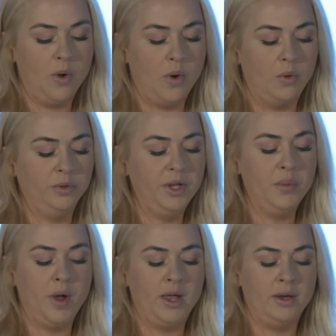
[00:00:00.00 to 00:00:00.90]
Only
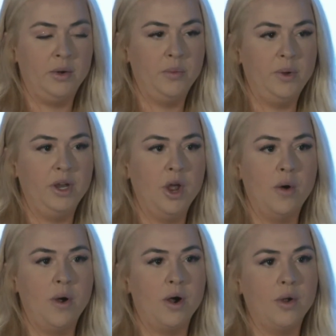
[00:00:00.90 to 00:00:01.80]
when we
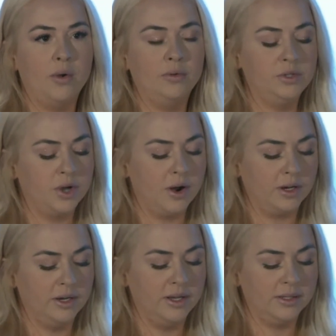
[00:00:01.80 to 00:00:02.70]
know our own
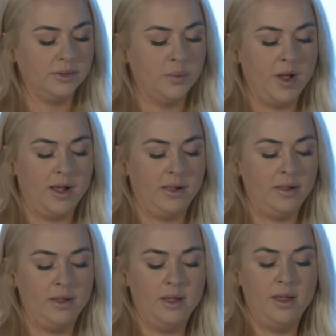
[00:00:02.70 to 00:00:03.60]
darkness well